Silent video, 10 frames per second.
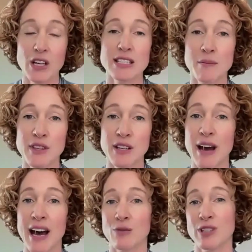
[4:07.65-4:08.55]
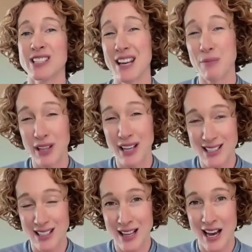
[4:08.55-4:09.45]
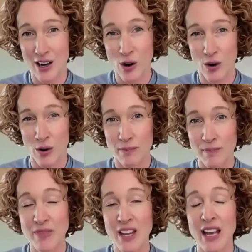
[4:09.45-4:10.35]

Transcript: something bad would take place in that home.